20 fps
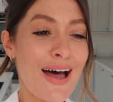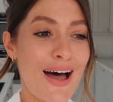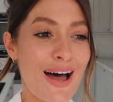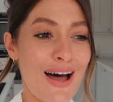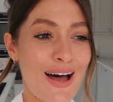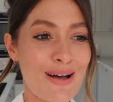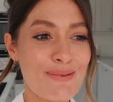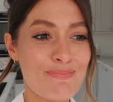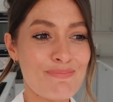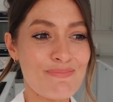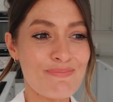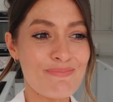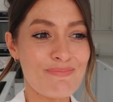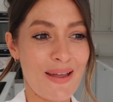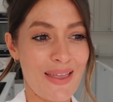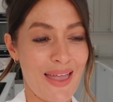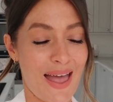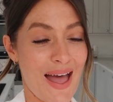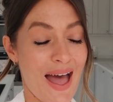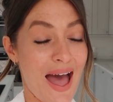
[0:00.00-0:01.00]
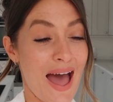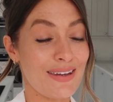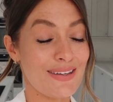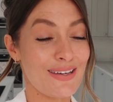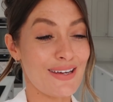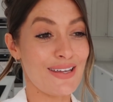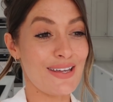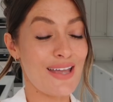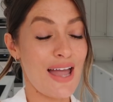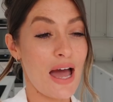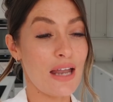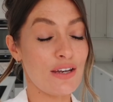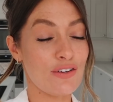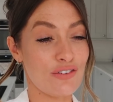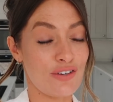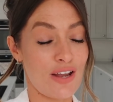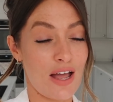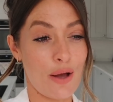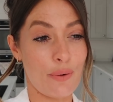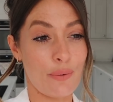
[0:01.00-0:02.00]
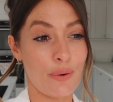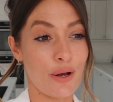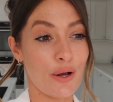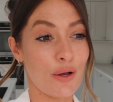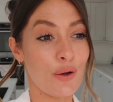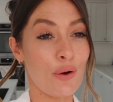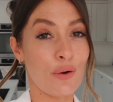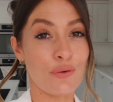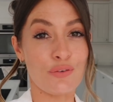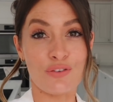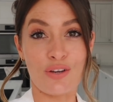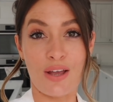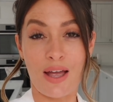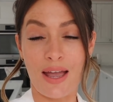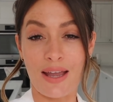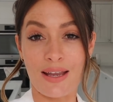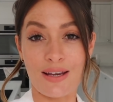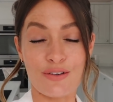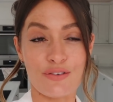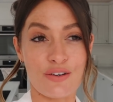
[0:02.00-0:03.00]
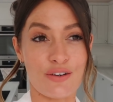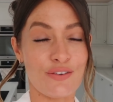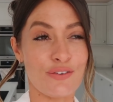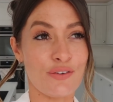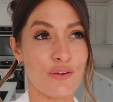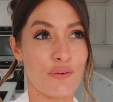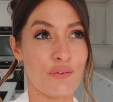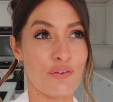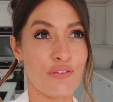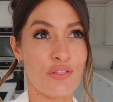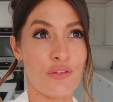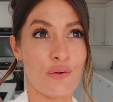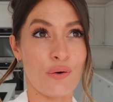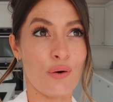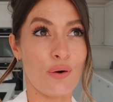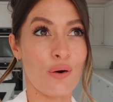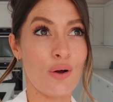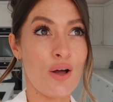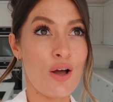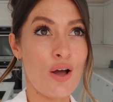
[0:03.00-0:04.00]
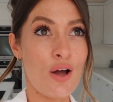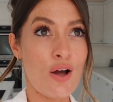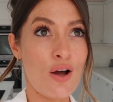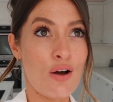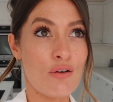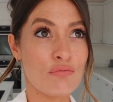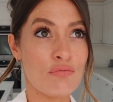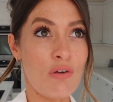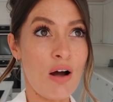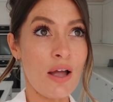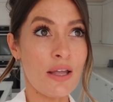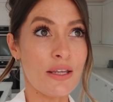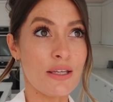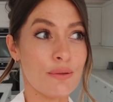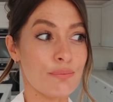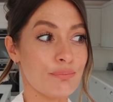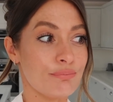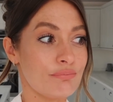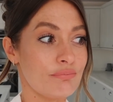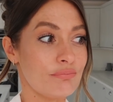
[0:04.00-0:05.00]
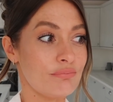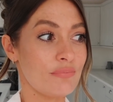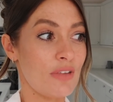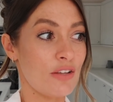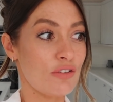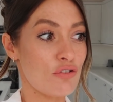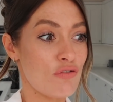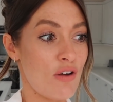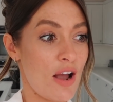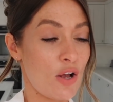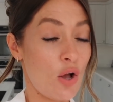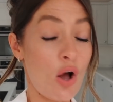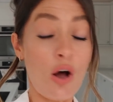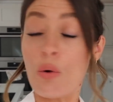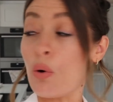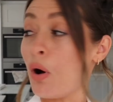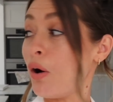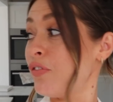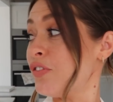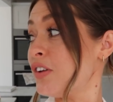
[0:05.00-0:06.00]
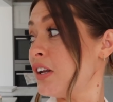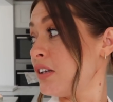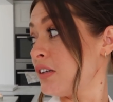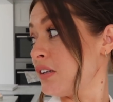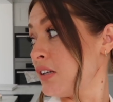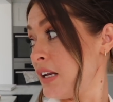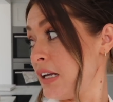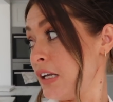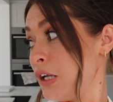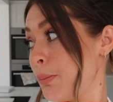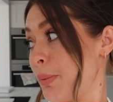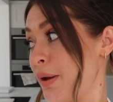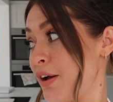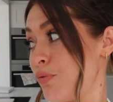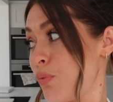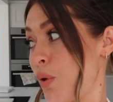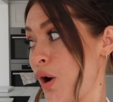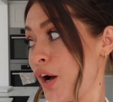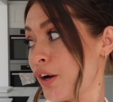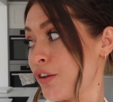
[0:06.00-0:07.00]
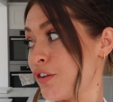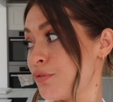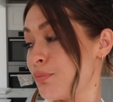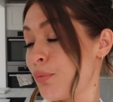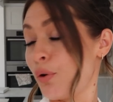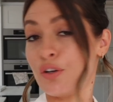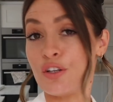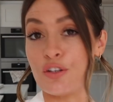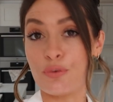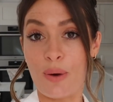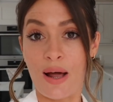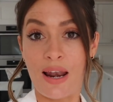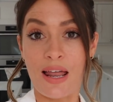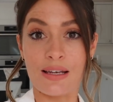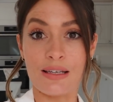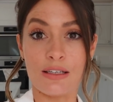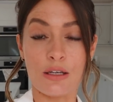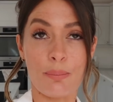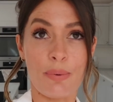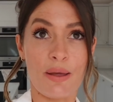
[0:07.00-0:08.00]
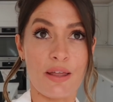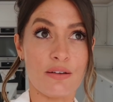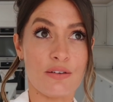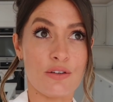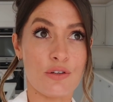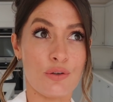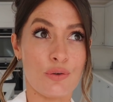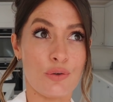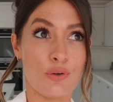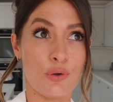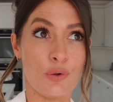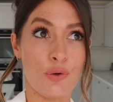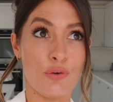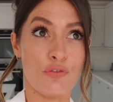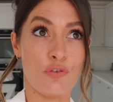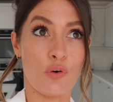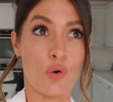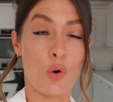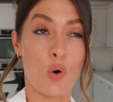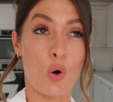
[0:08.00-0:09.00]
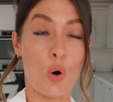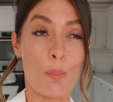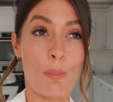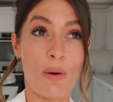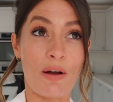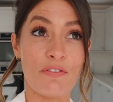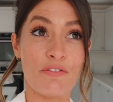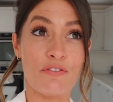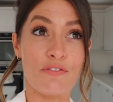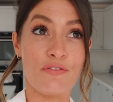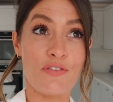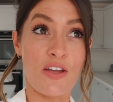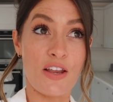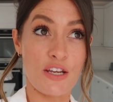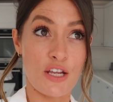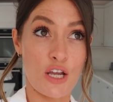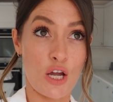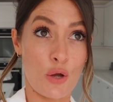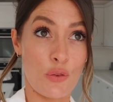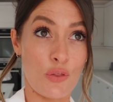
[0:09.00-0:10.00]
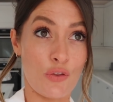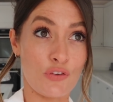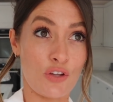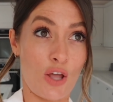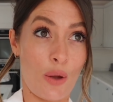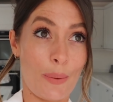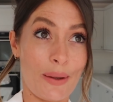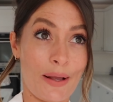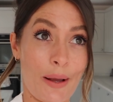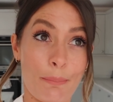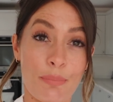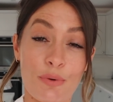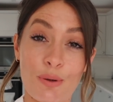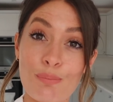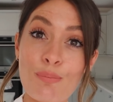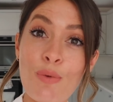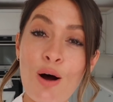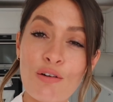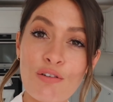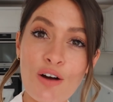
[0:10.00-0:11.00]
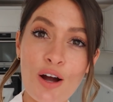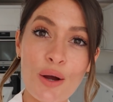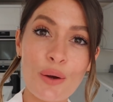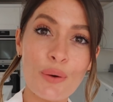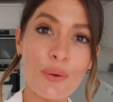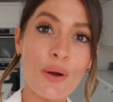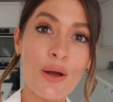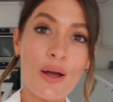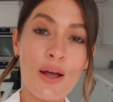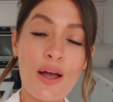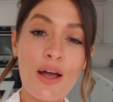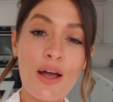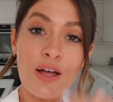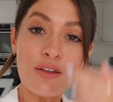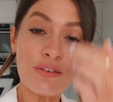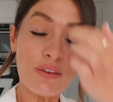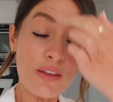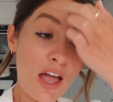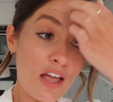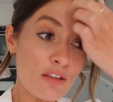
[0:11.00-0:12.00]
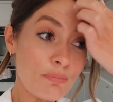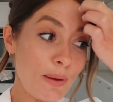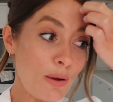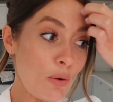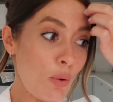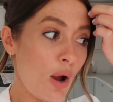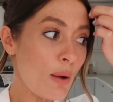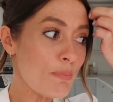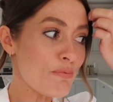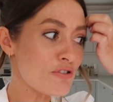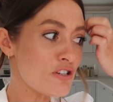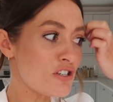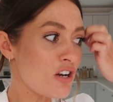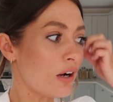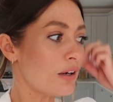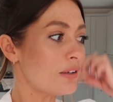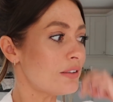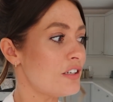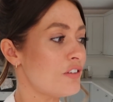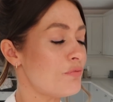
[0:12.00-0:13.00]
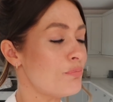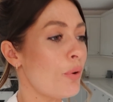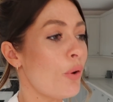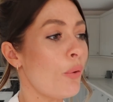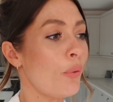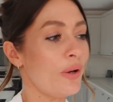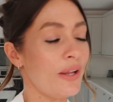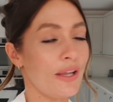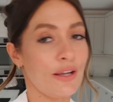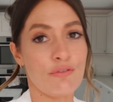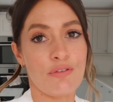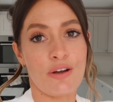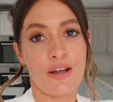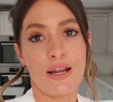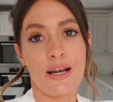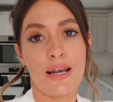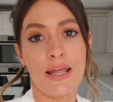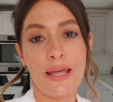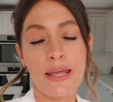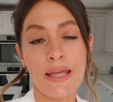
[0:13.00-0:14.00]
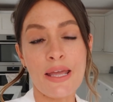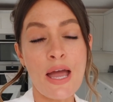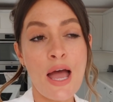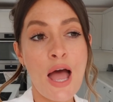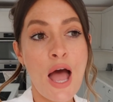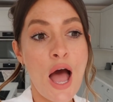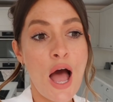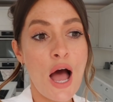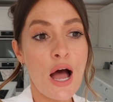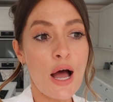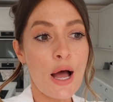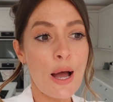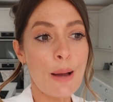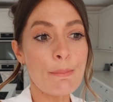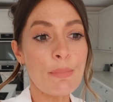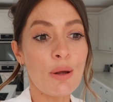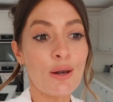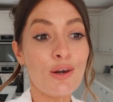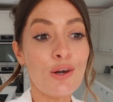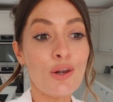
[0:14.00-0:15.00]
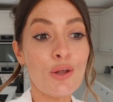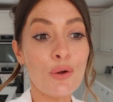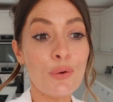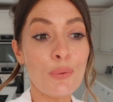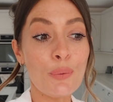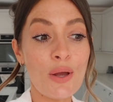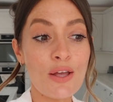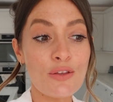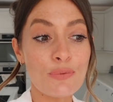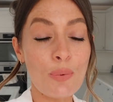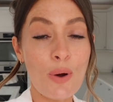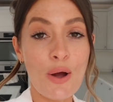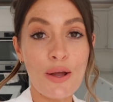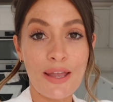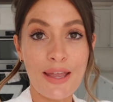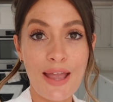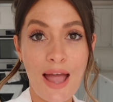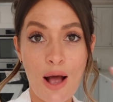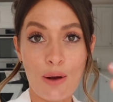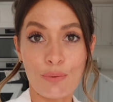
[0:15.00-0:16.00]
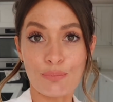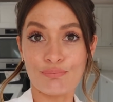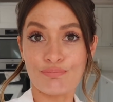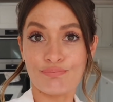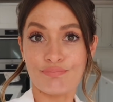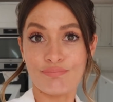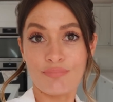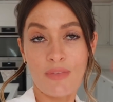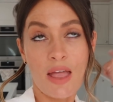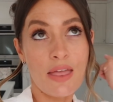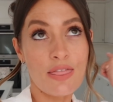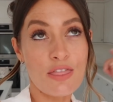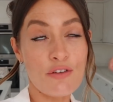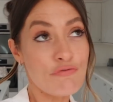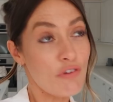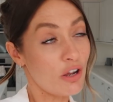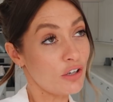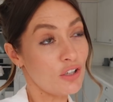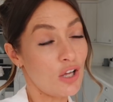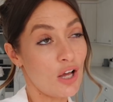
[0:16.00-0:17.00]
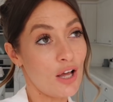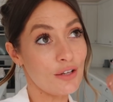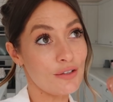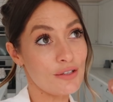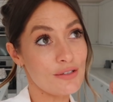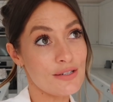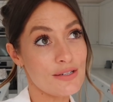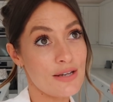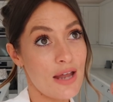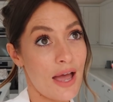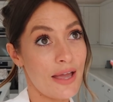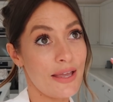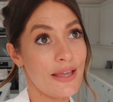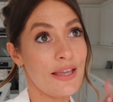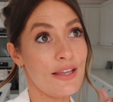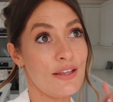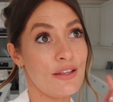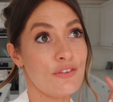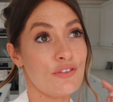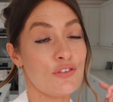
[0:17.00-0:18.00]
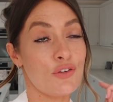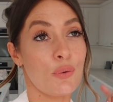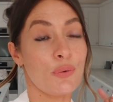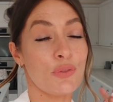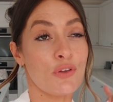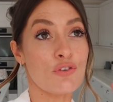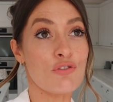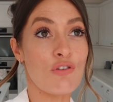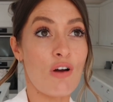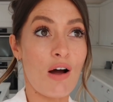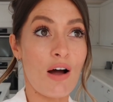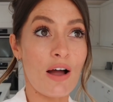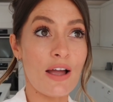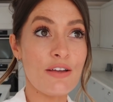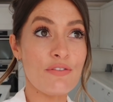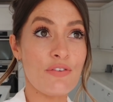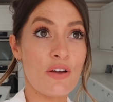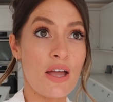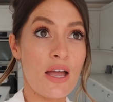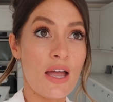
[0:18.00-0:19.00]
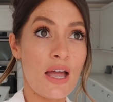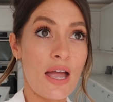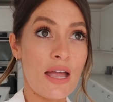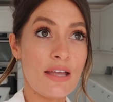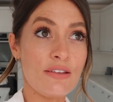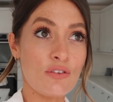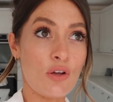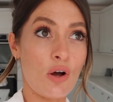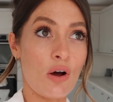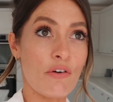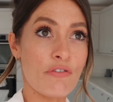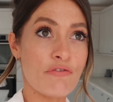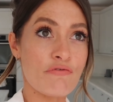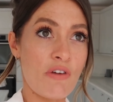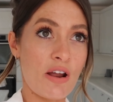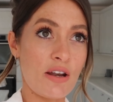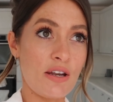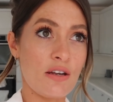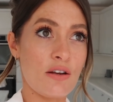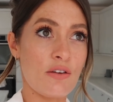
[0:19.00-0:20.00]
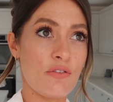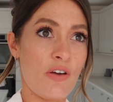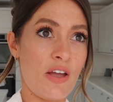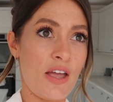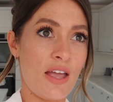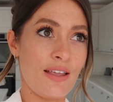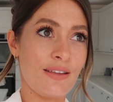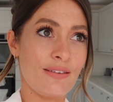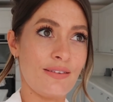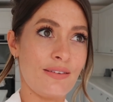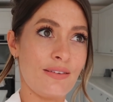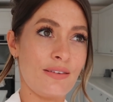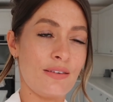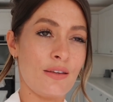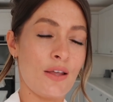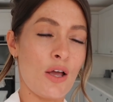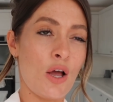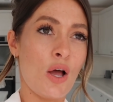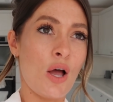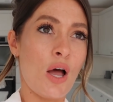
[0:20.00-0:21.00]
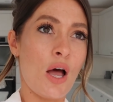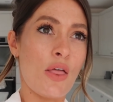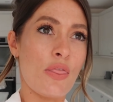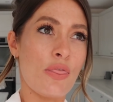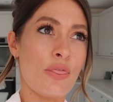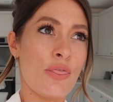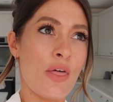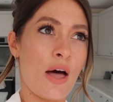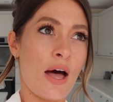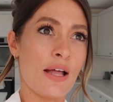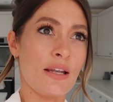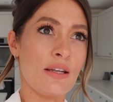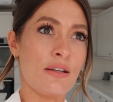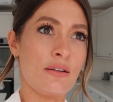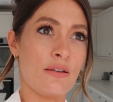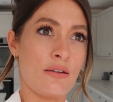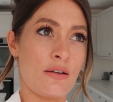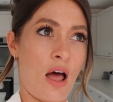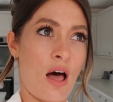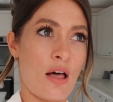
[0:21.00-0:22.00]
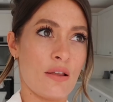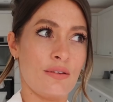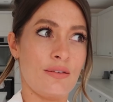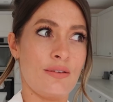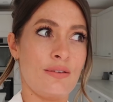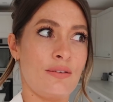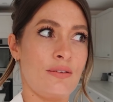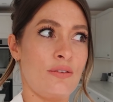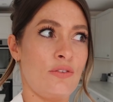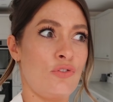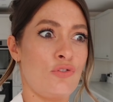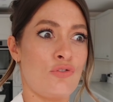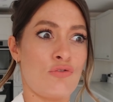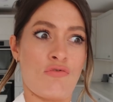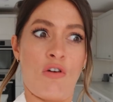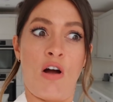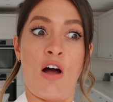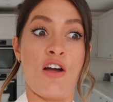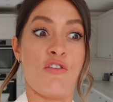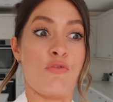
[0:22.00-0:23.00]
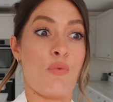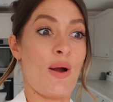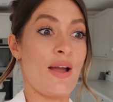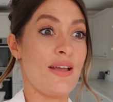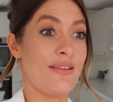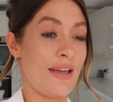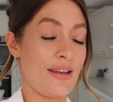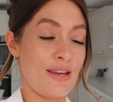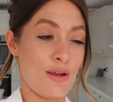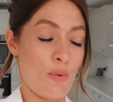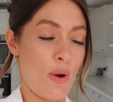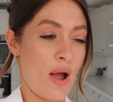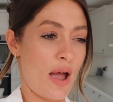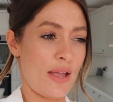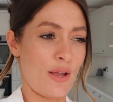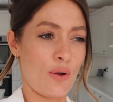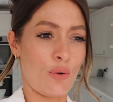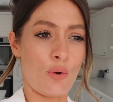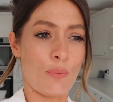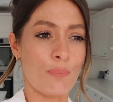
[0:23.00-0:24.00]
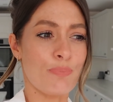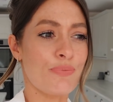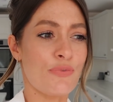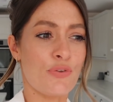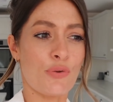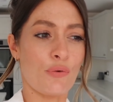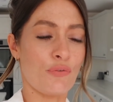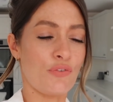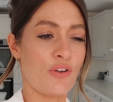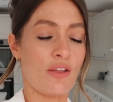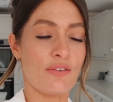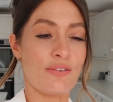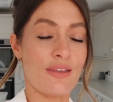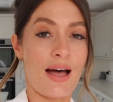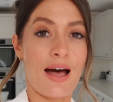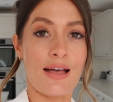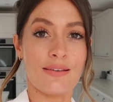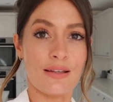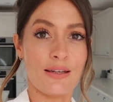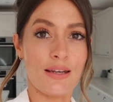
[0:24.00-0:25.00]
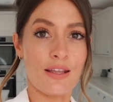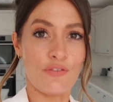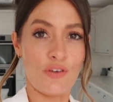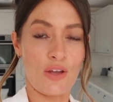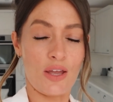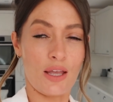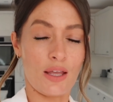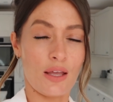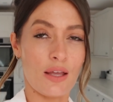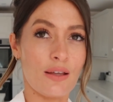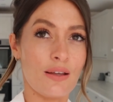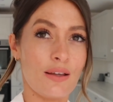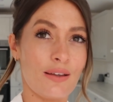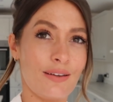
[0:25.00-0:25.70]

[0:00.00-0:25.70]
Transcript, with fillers: Um, but yeah, had a, had a shower, got changed and sort of thought, right, let's crack oh i did, did a little bit of work this morning as well i had a little bit to do for my video that's going up tomorrow so yeah it's been quite a productive morning really um, lou is working out in the front garden today he's doing the drive he's got a friend of his that does driveways anyway or sort of does that as a living